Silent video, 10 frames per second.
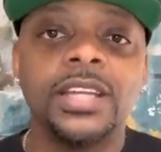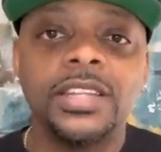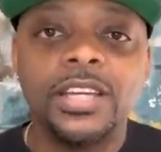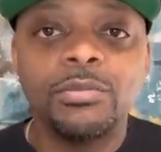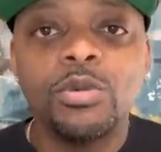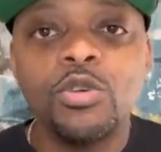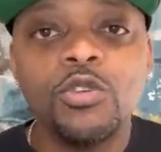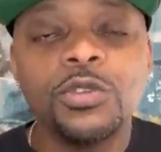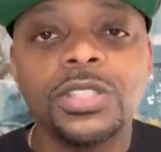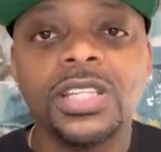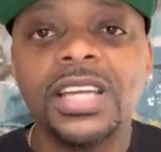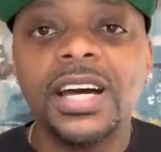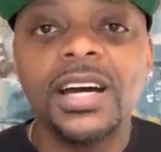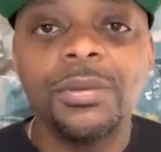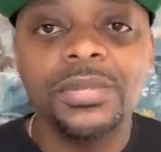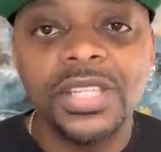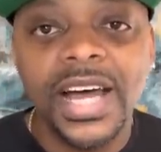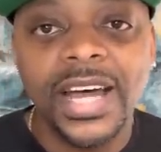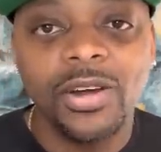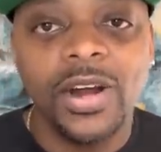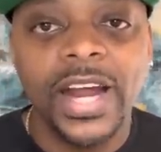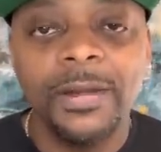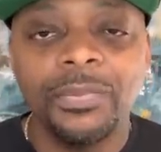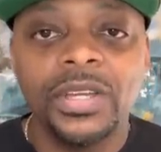their moves to the upside, all right?